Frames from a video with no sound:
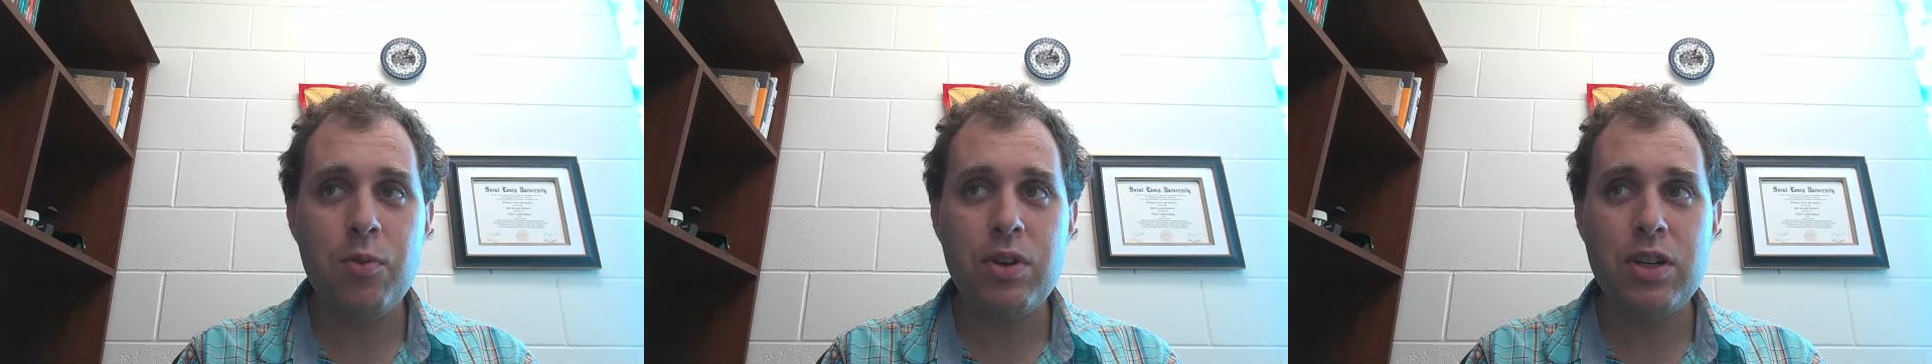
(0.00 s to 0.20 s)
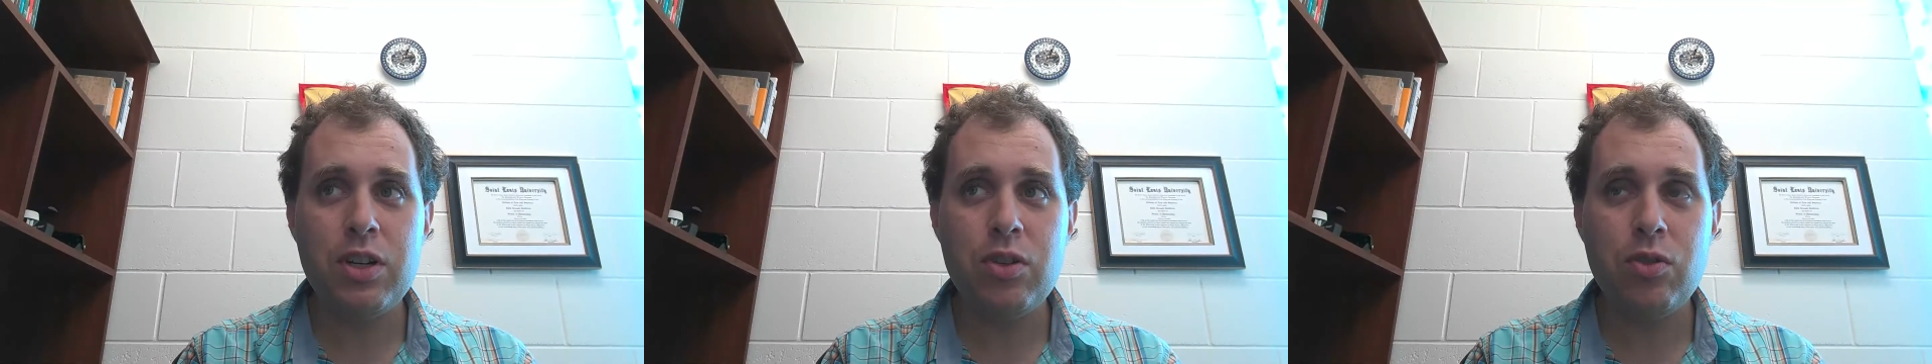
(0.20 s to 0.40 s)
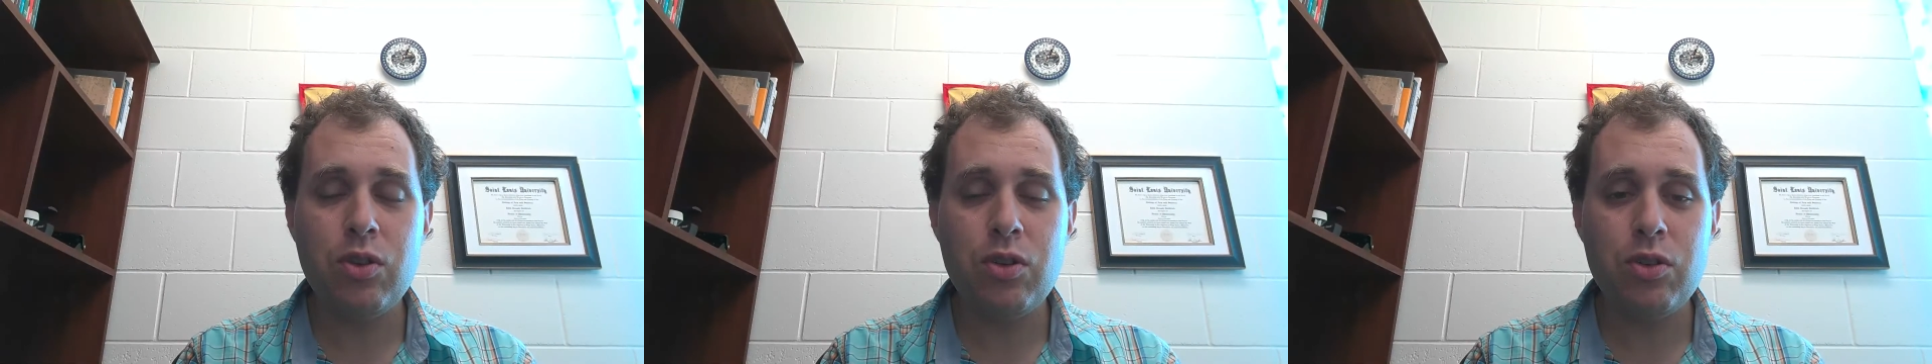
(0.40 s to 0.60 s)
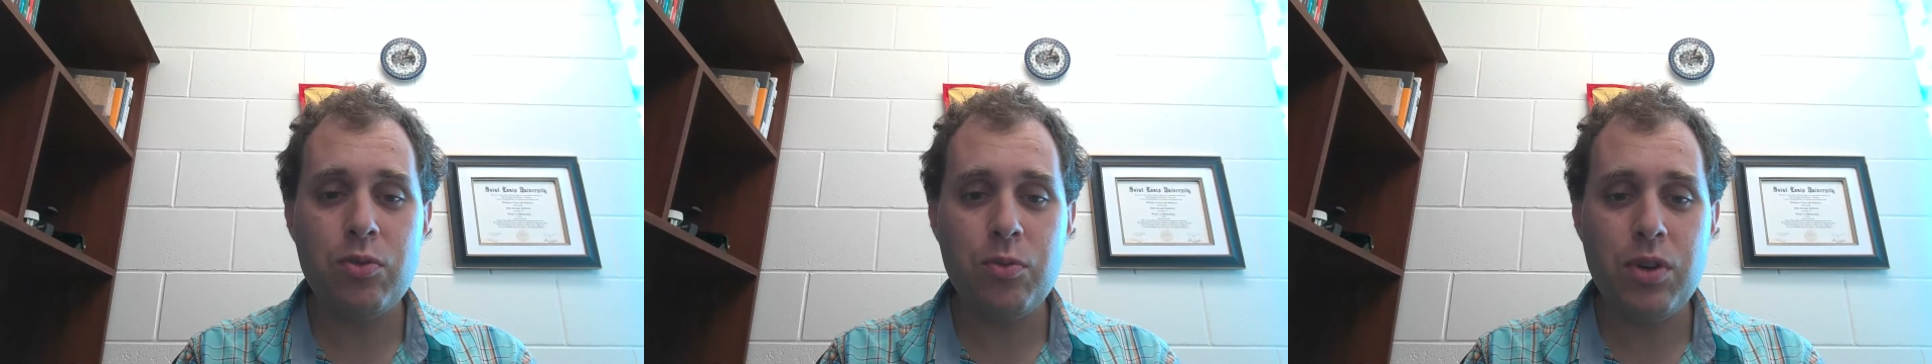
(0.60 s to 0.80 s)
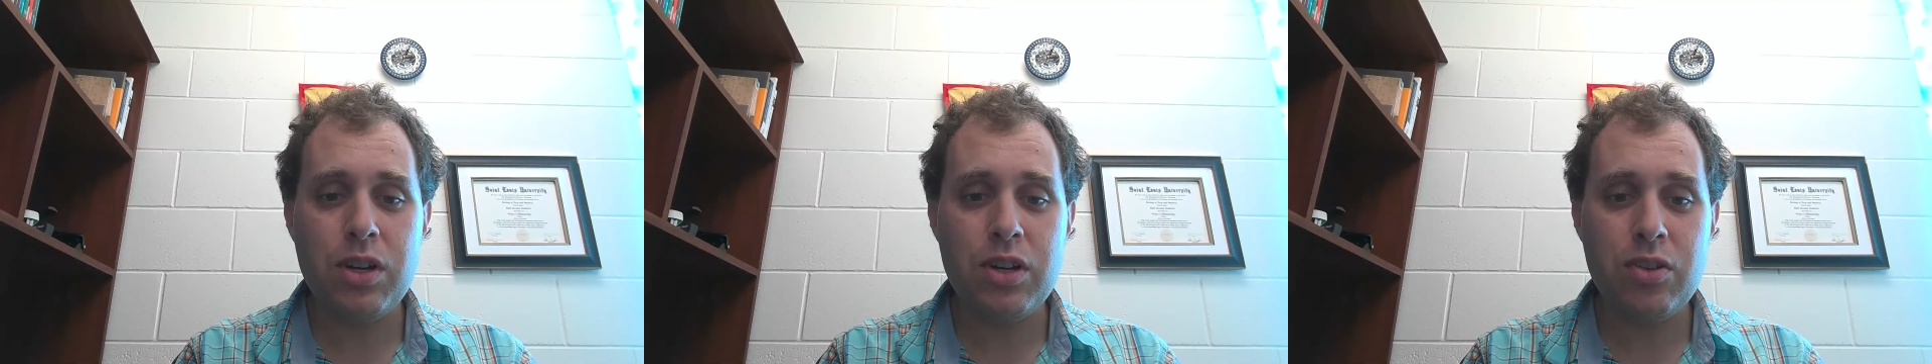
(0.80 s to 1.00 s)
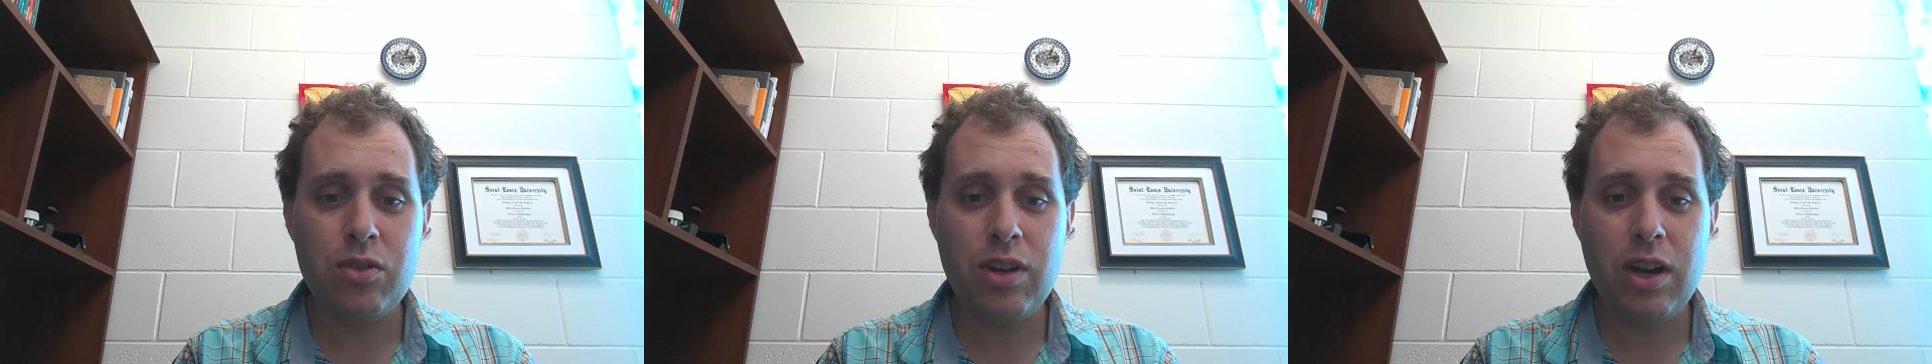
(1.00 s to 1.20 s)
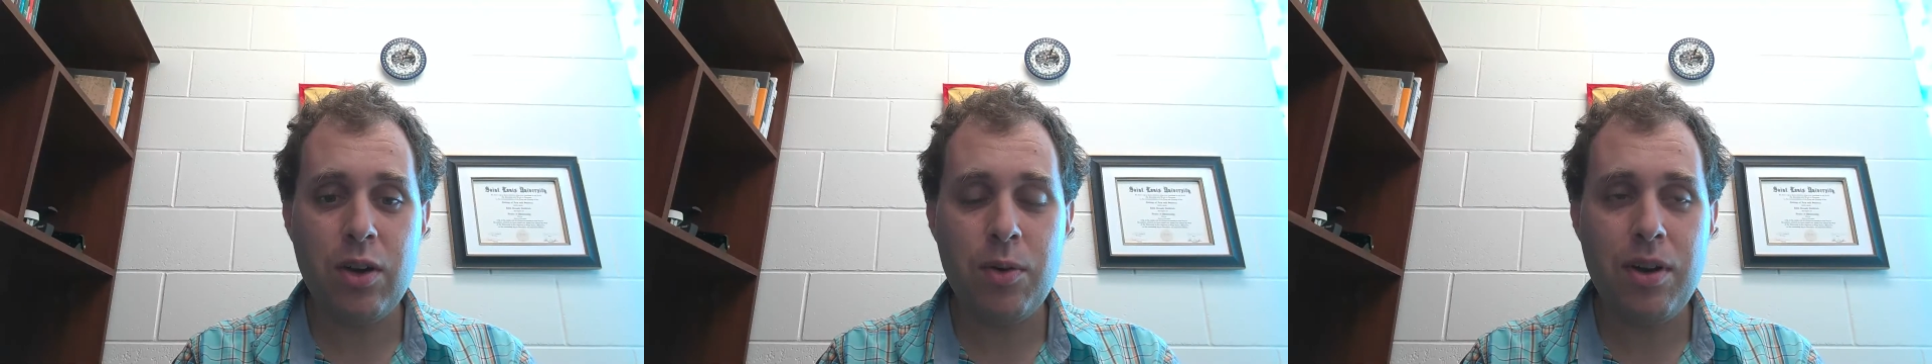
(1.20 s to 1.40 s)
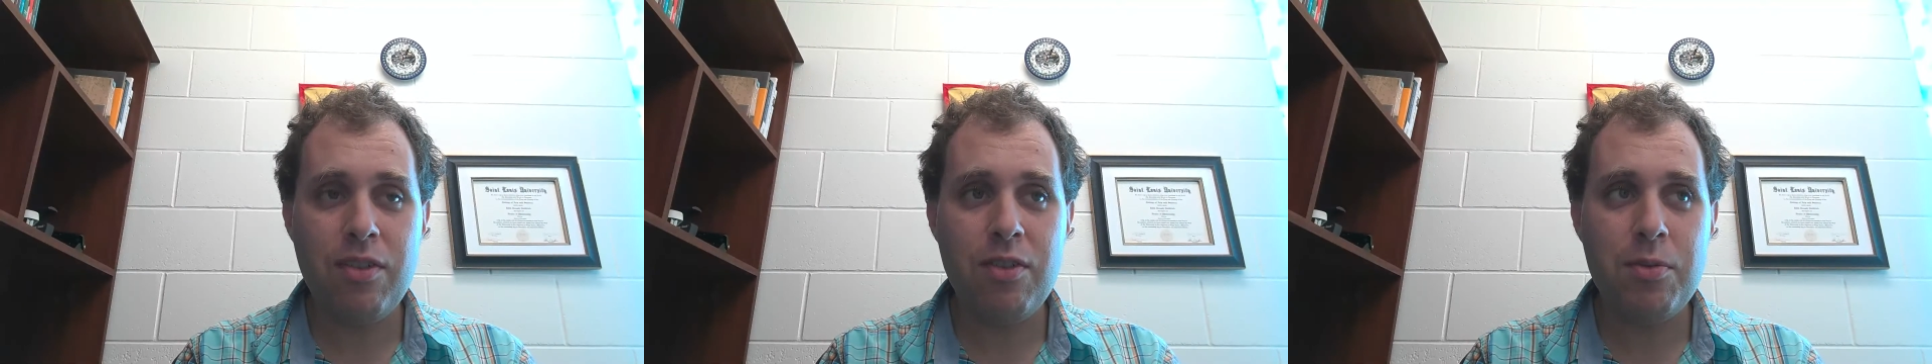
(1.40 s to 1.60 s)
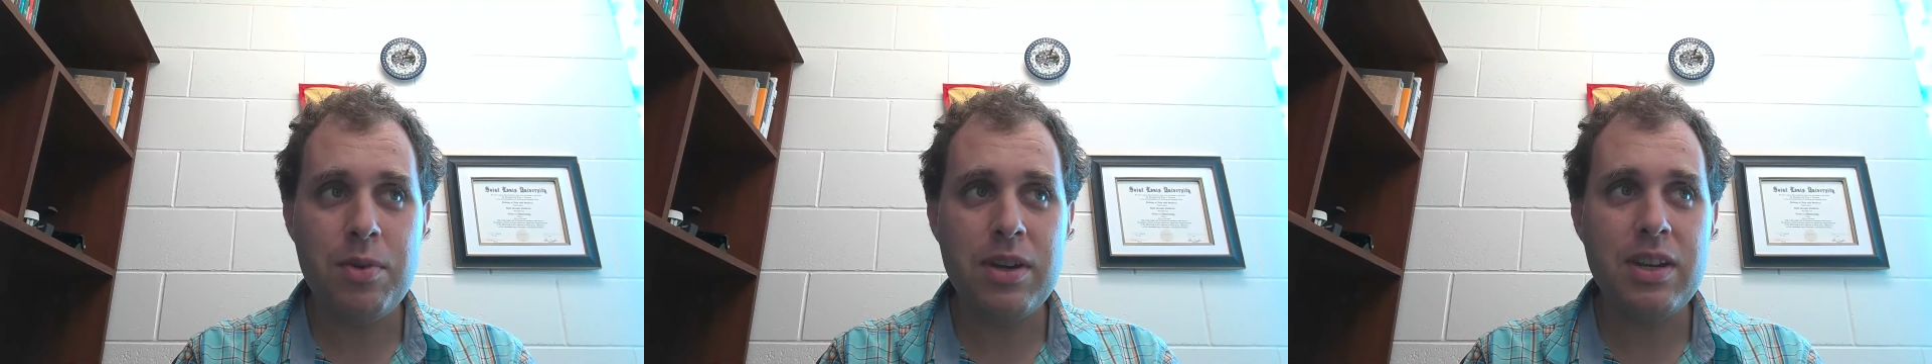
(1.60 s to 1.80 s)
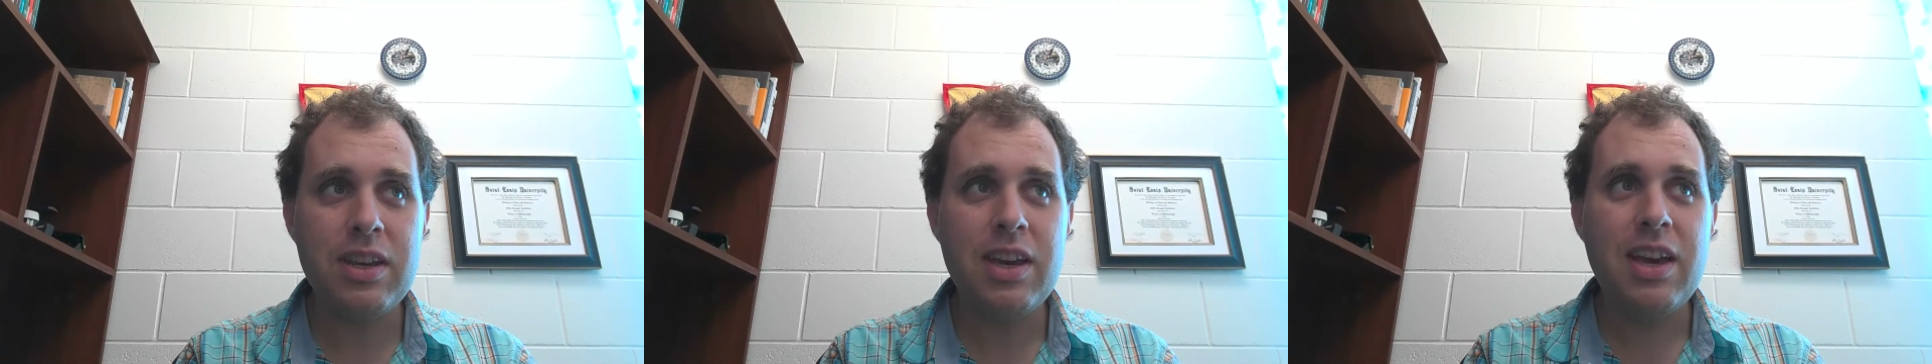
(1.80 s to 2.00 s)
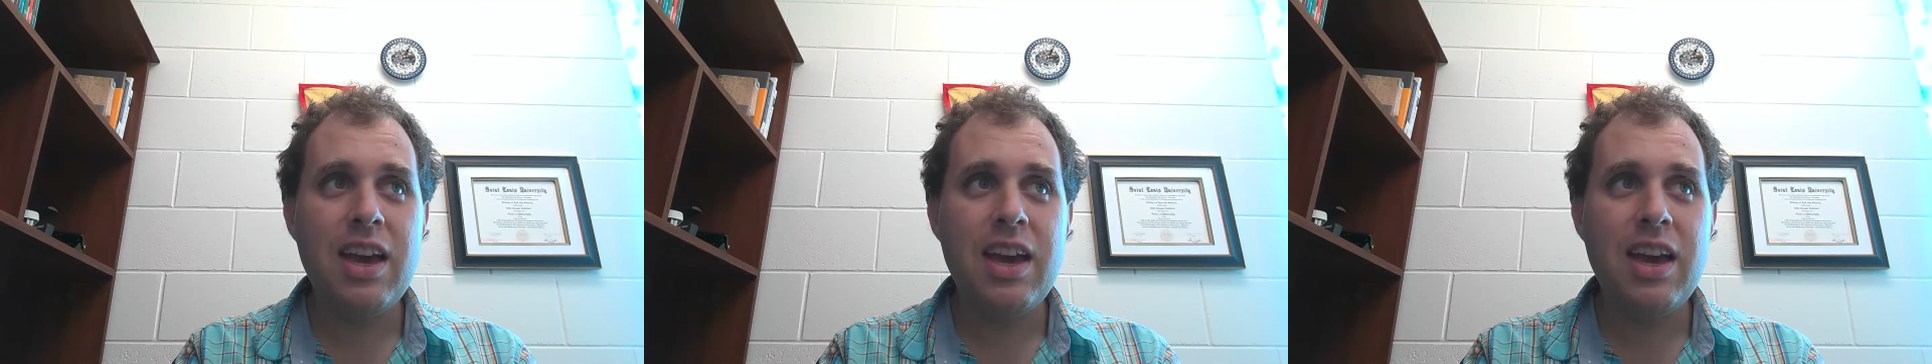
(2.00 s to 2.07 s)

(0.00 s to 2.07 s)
What did you learn? What did you take away from it?